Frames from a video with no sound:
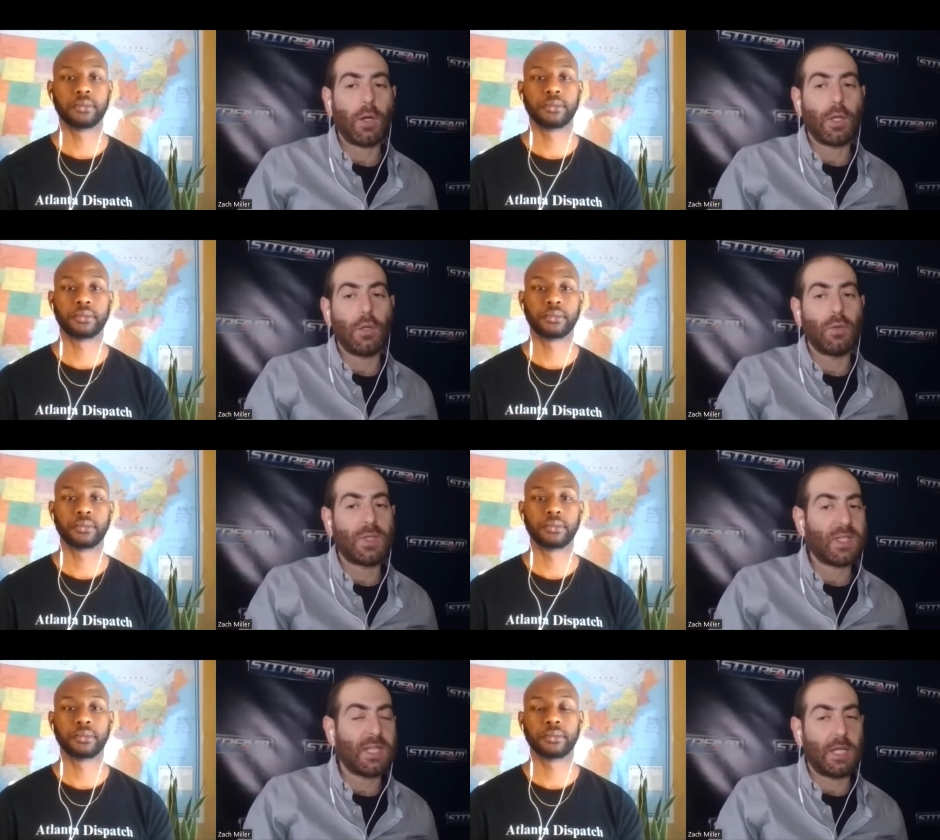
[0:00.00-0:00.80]
Speaker 1: are you
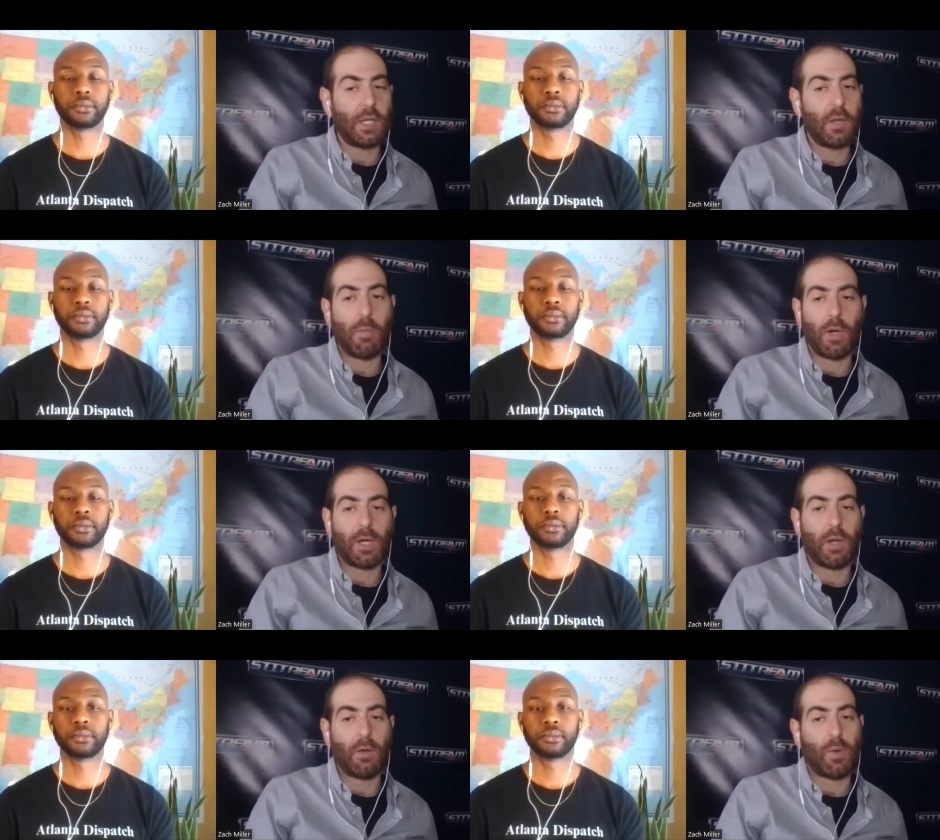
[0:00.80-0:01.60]
seeing in the
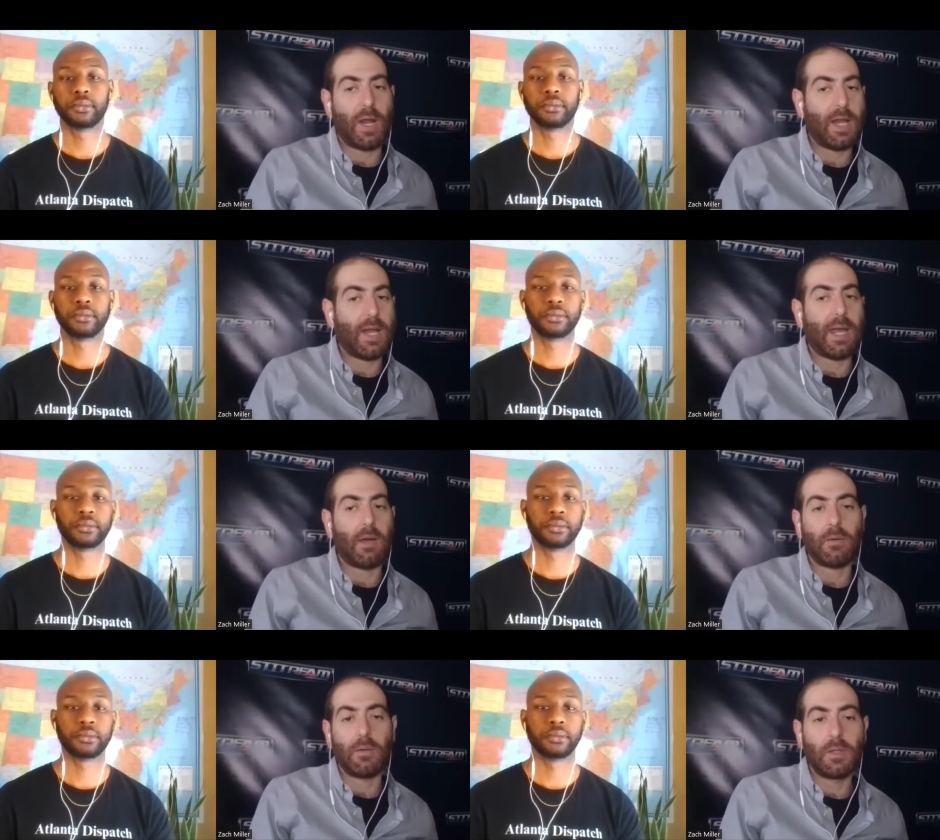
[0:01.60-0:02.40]
market right
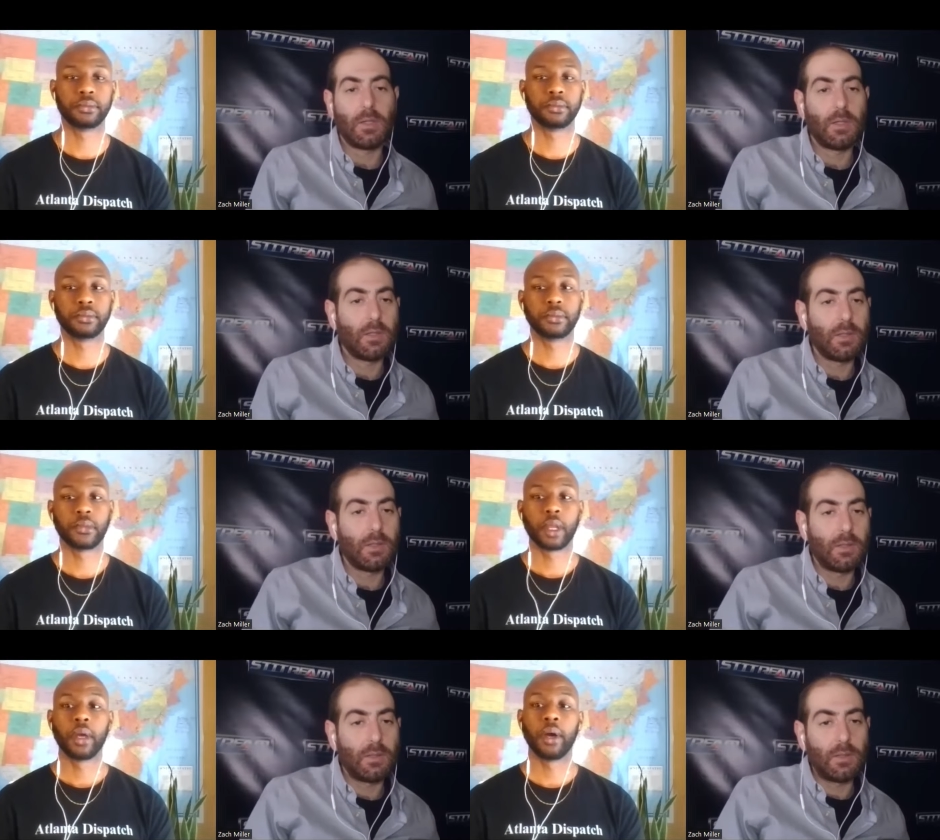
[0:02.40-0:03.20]
now?
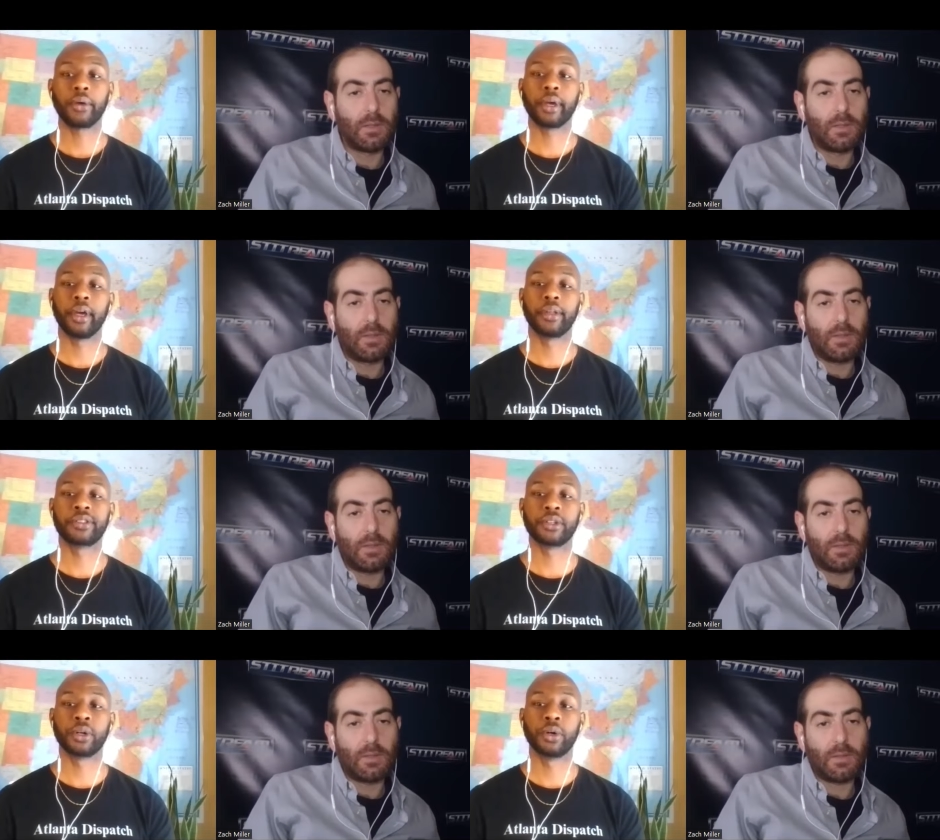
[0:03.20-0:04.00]
Speaker 2: Okay,
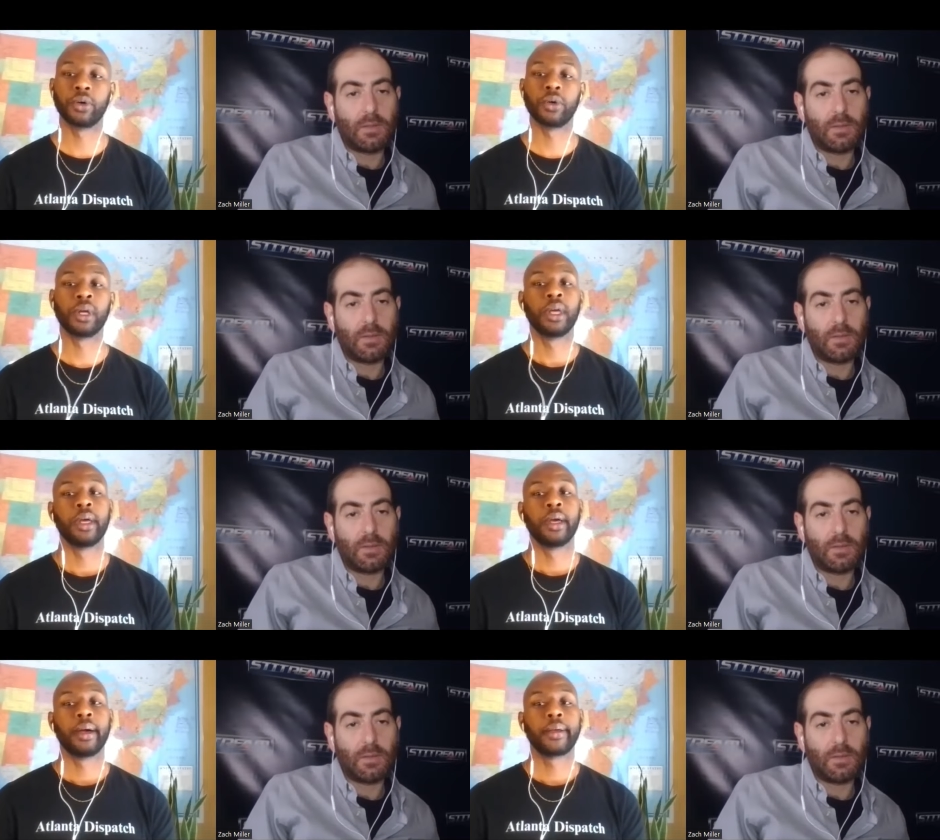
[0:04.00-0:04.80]
so
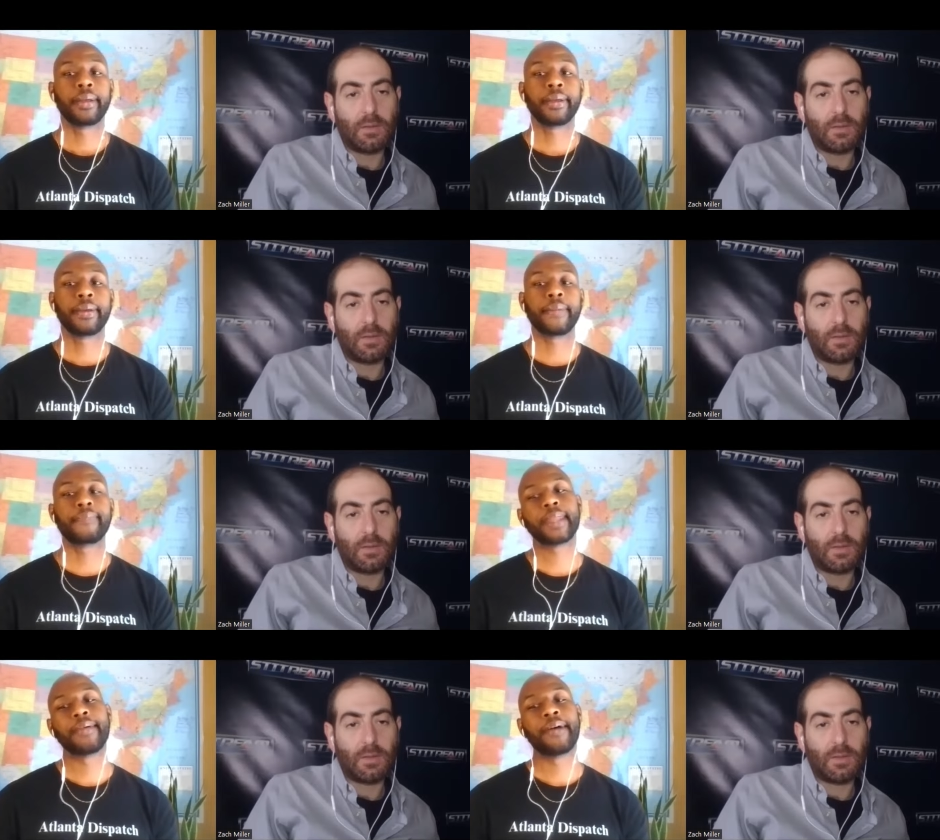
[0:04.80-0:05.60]

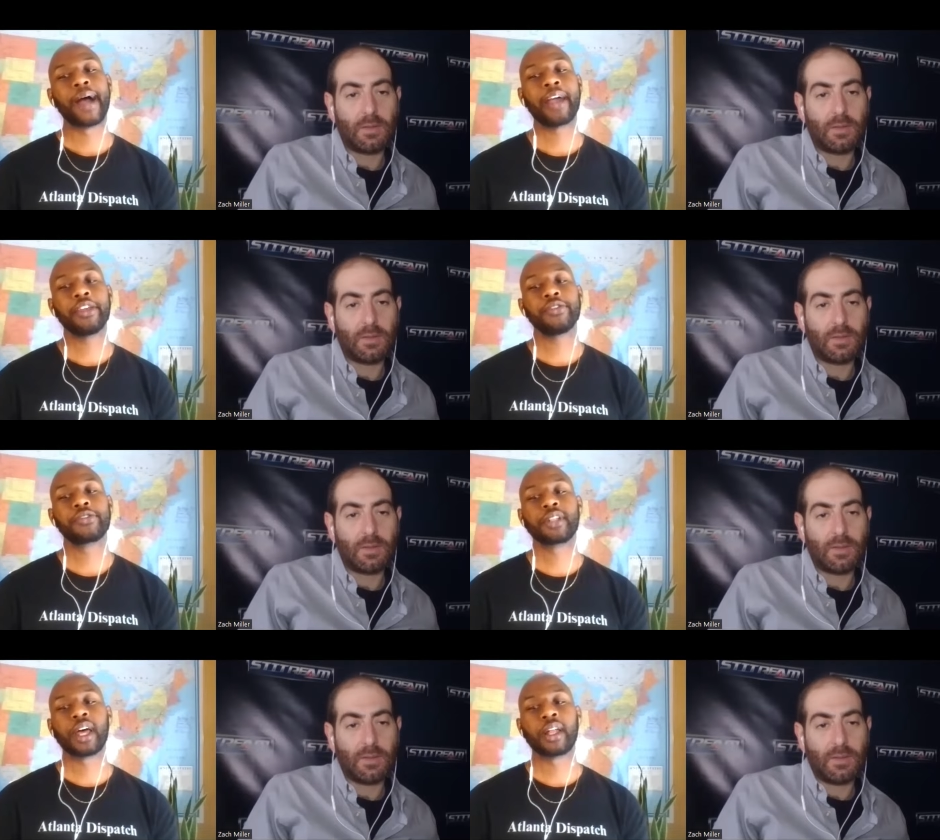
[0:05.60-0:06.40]
I use
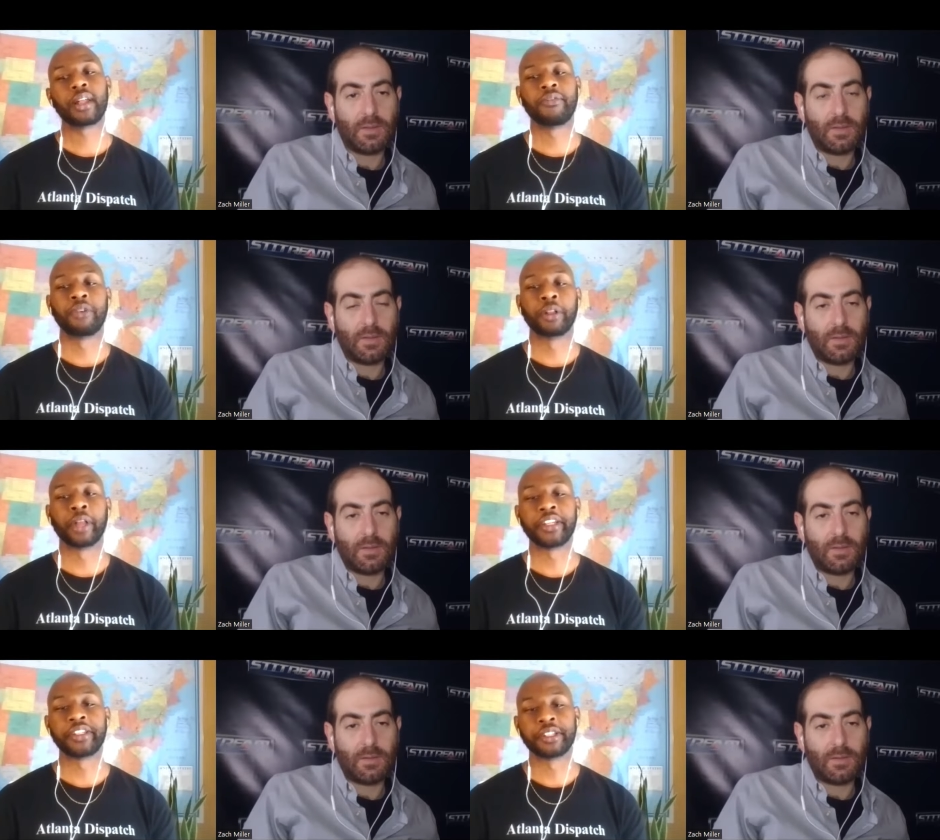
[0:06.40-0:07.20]
a lot of
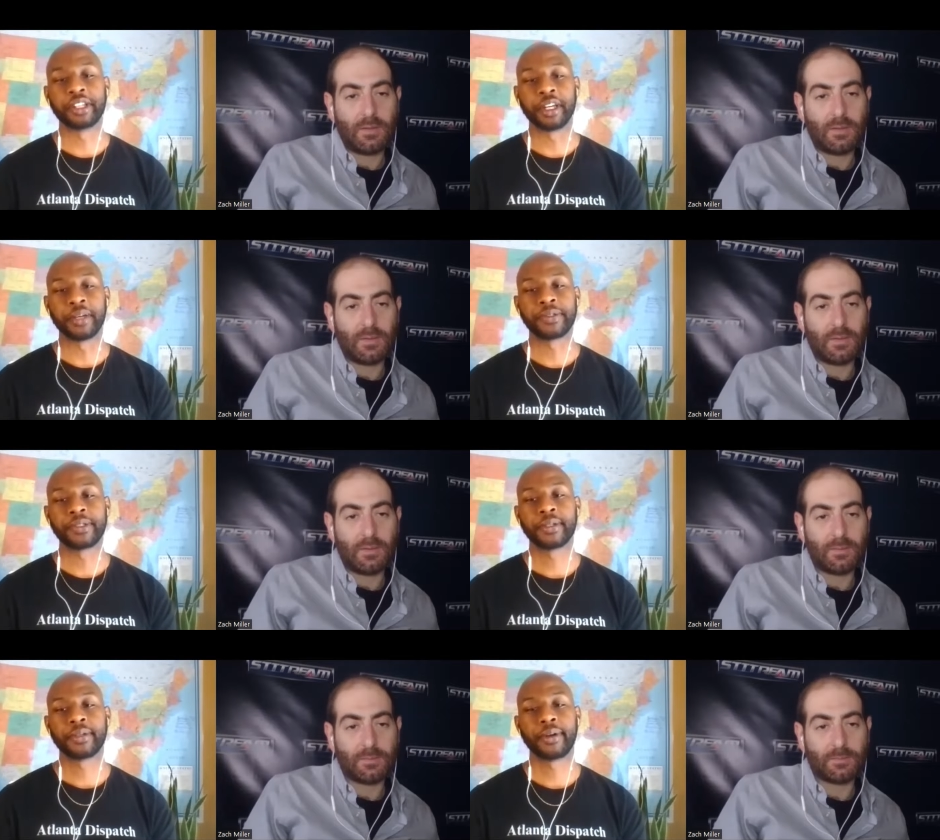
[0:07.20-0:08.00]

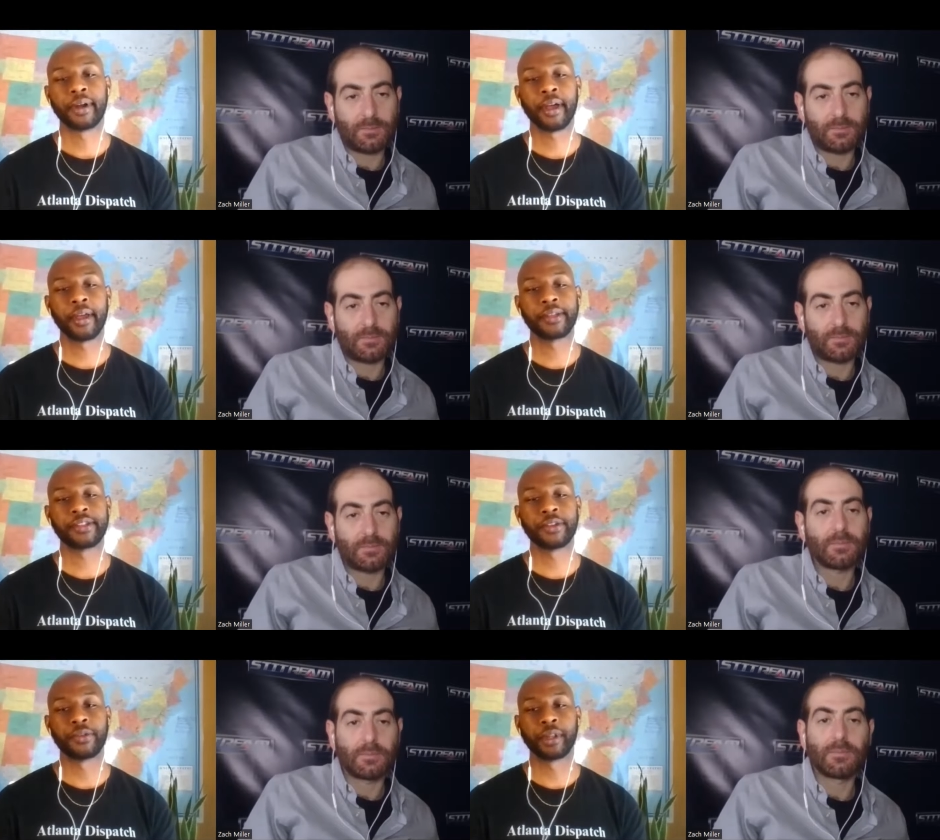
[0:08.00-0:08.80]
relationships, right? So the